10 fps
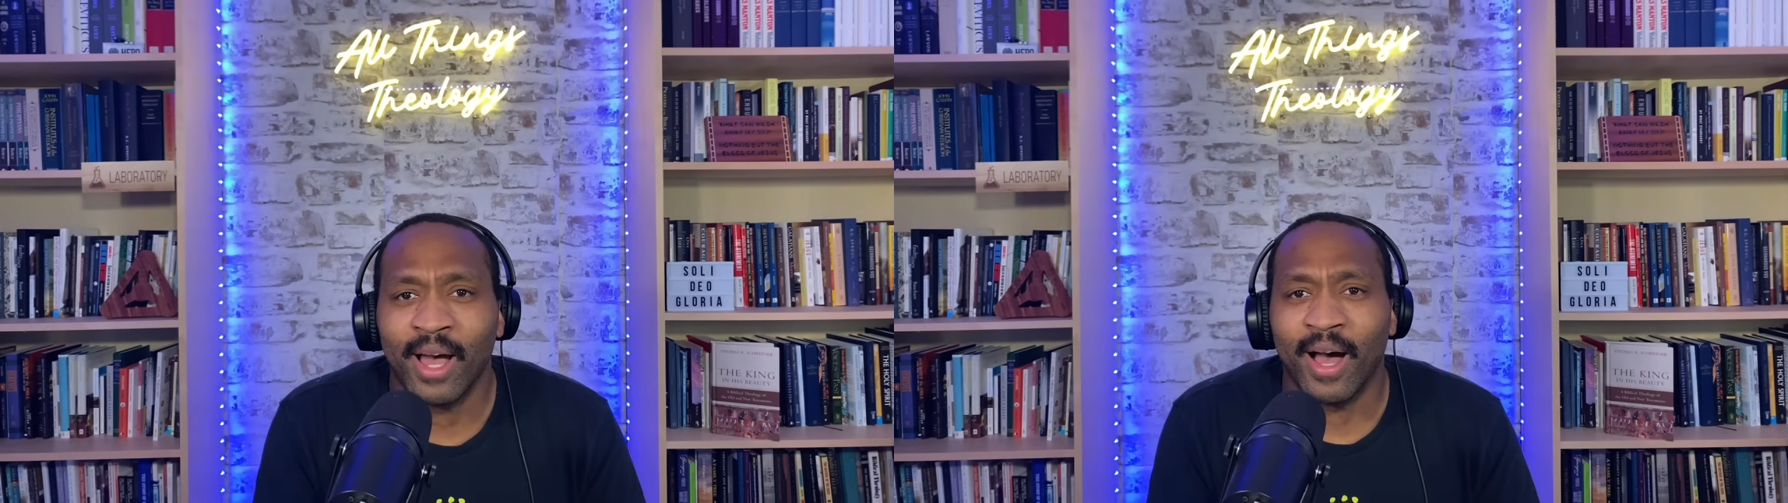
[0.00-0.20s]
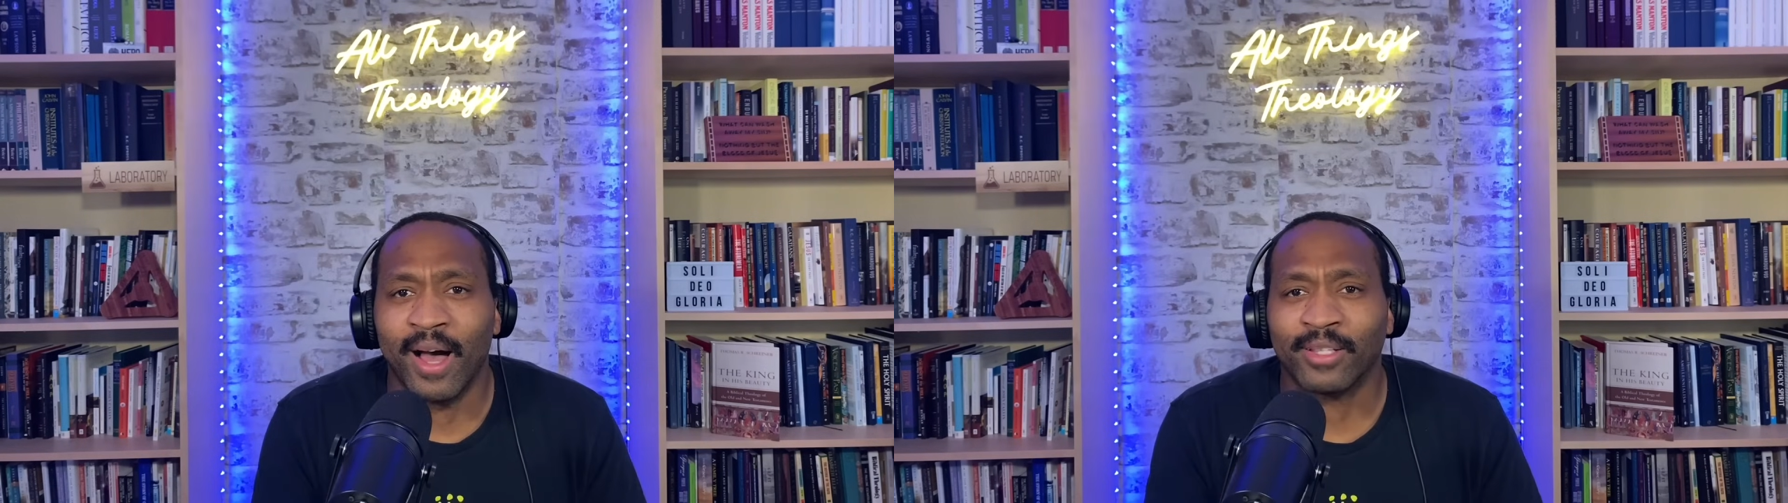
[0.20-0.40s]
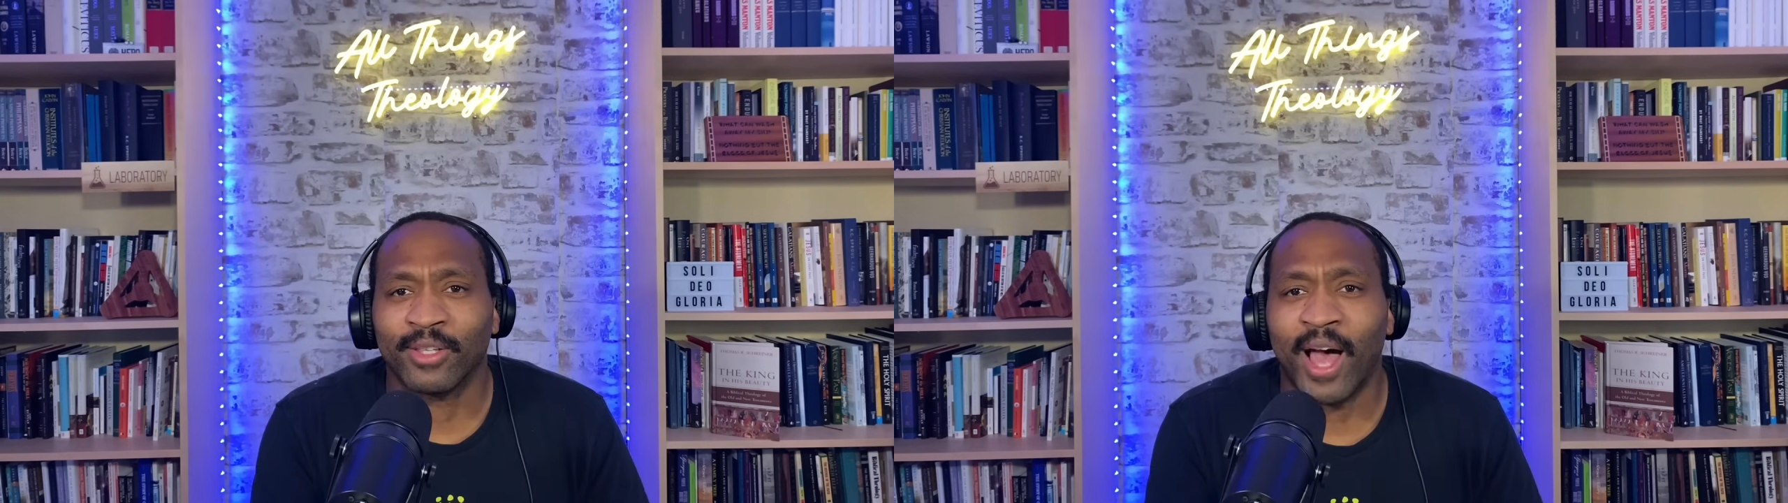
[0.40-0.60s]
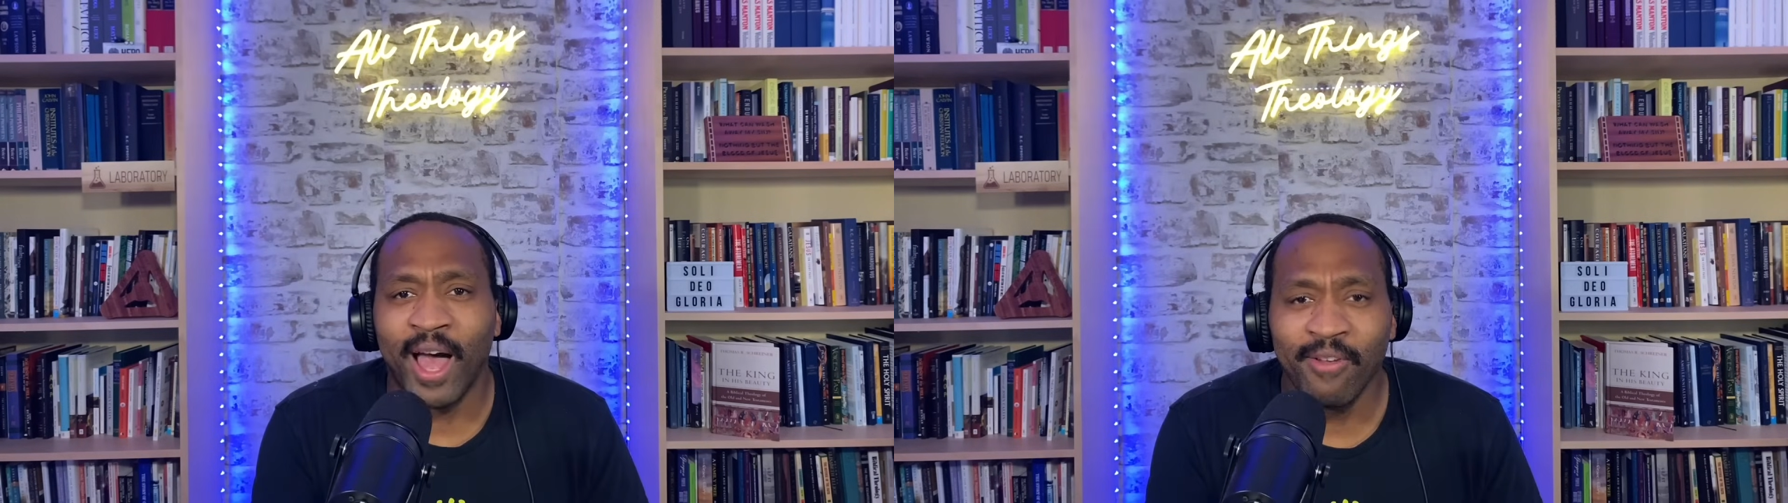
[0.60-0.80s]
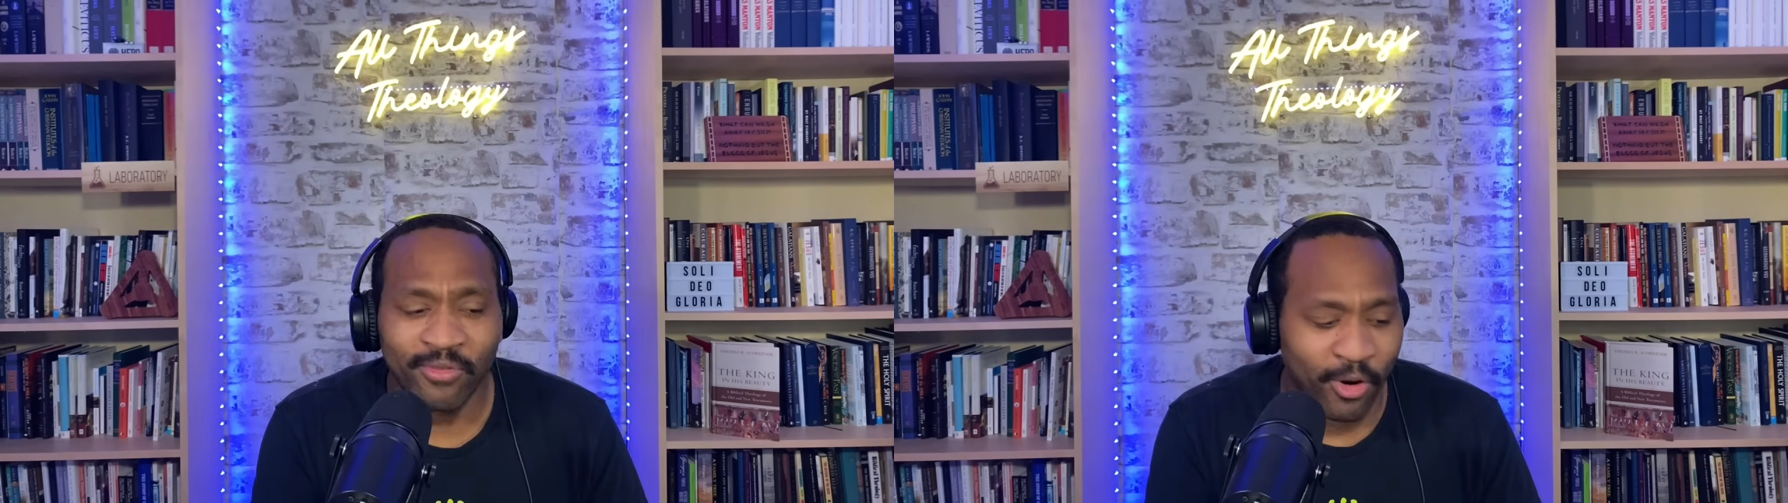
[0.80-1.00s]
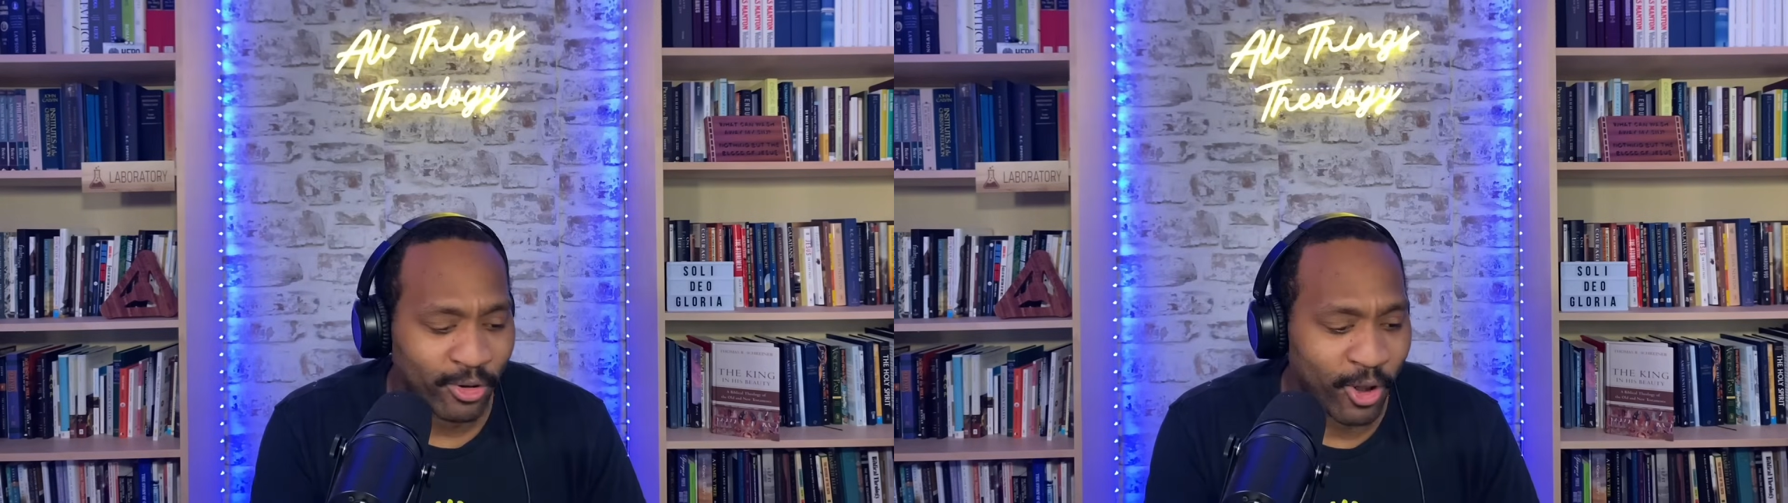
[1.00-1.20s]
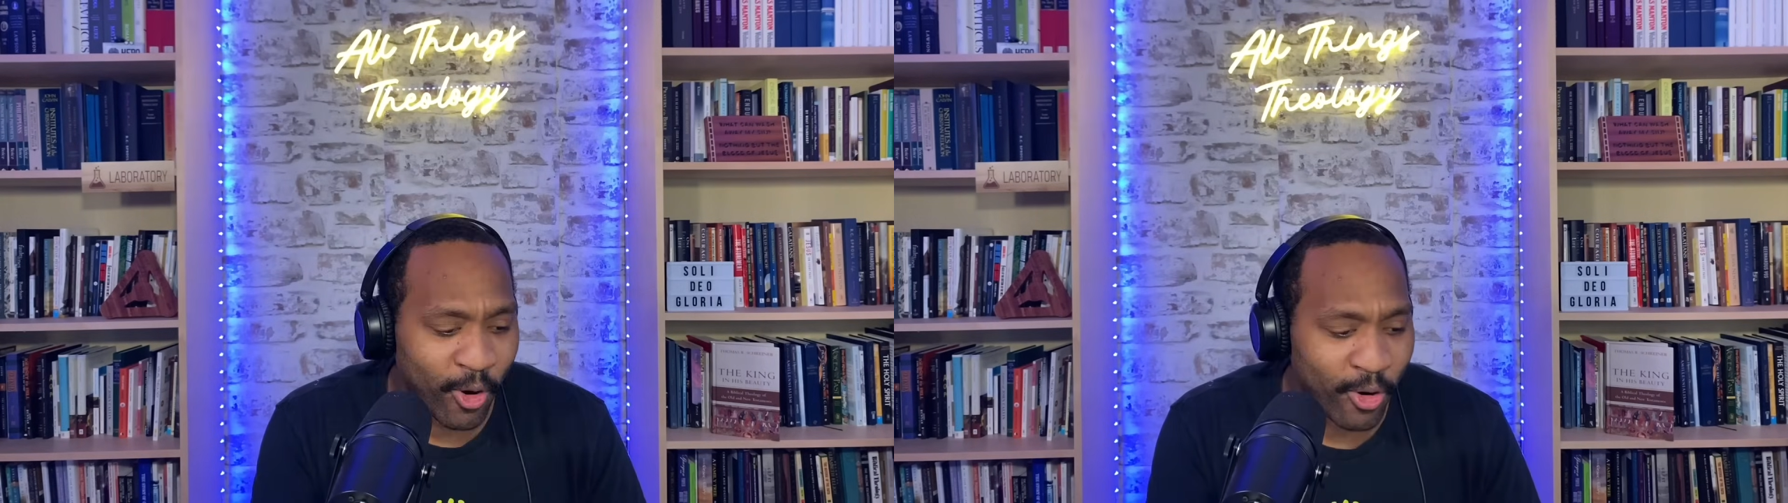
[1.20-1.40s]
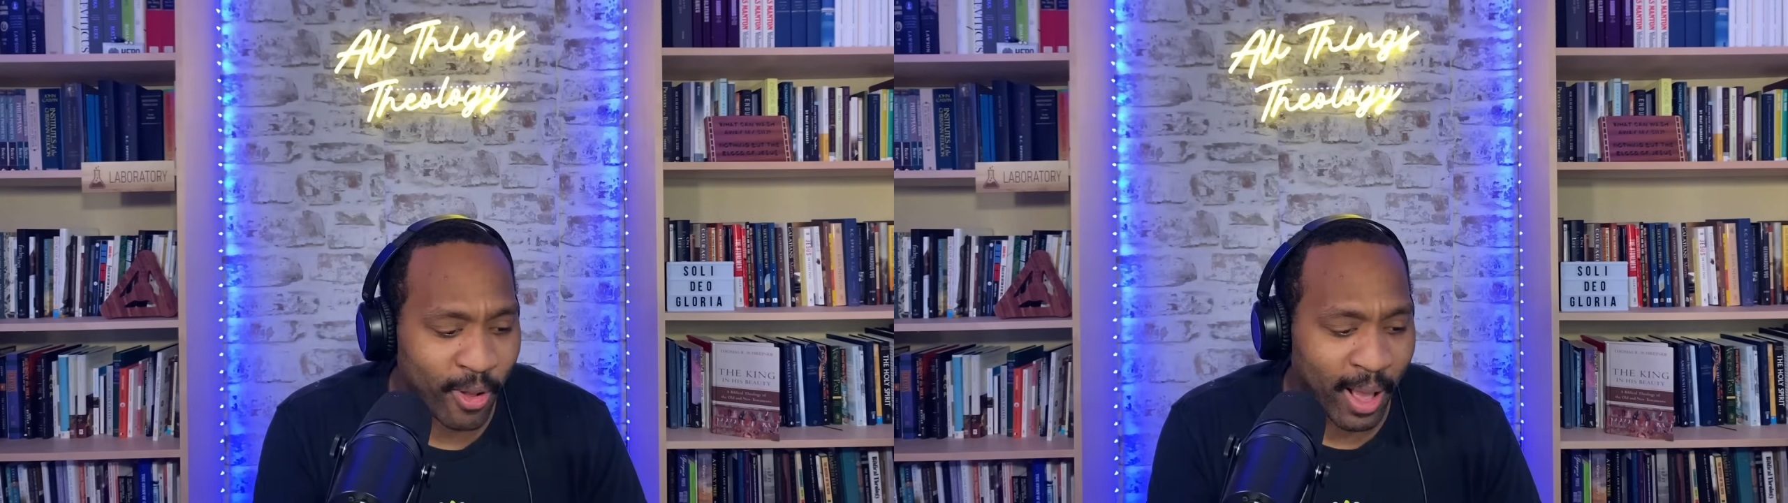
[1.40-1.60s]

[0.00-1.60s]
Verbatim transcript: Uh, so I first heard